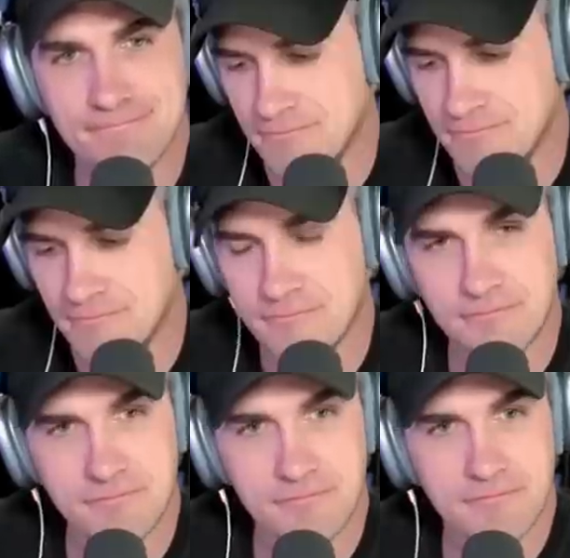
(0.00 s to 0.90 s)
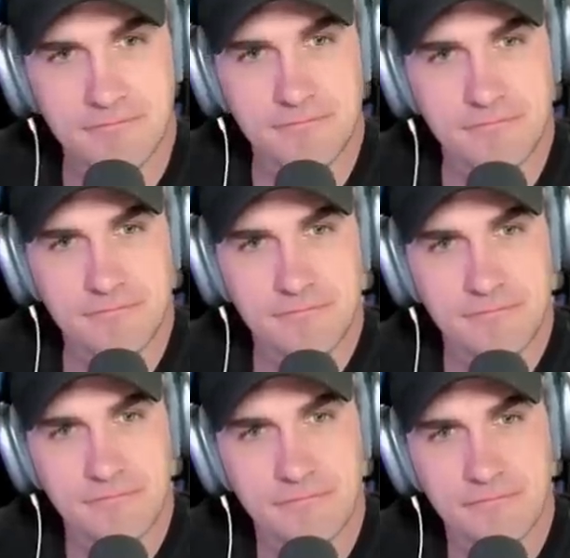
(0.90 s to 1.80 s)

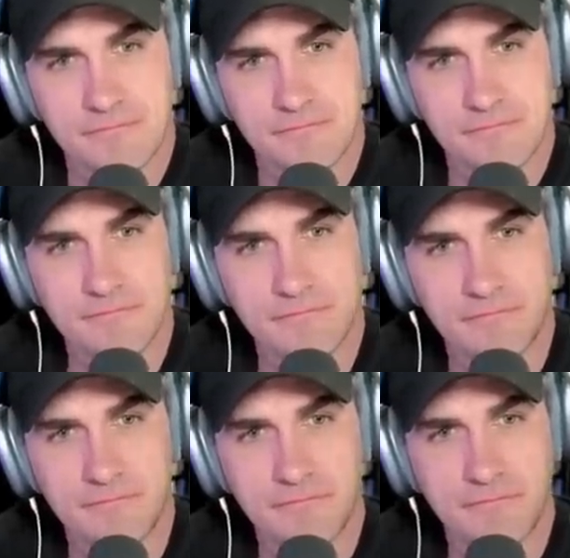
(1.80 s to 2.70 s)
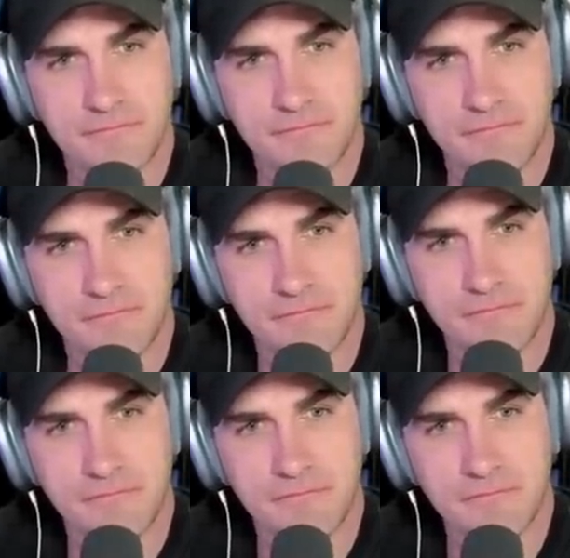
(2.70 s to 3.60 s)

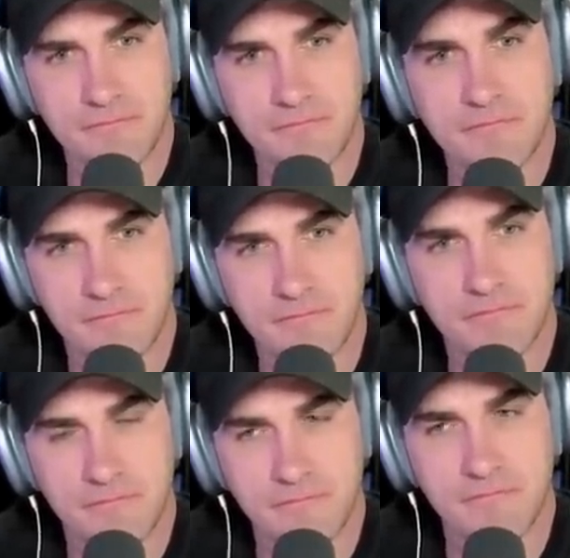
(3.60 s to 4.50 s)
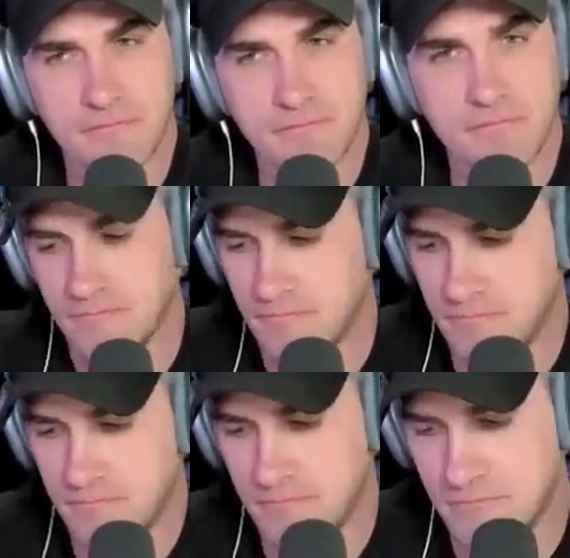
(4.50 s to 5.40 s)

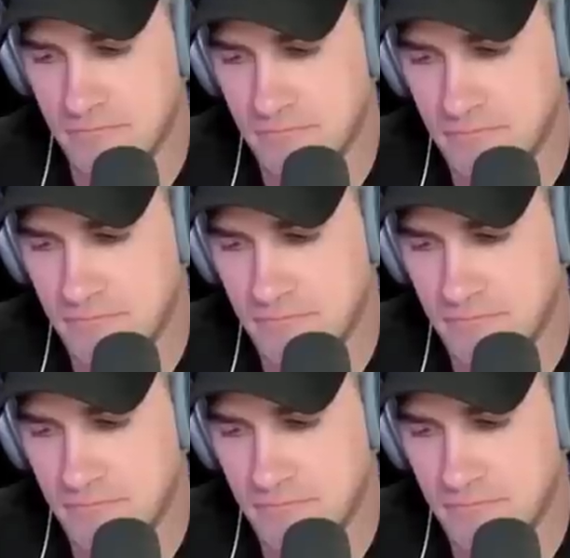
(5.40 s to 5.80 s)
(not speaking)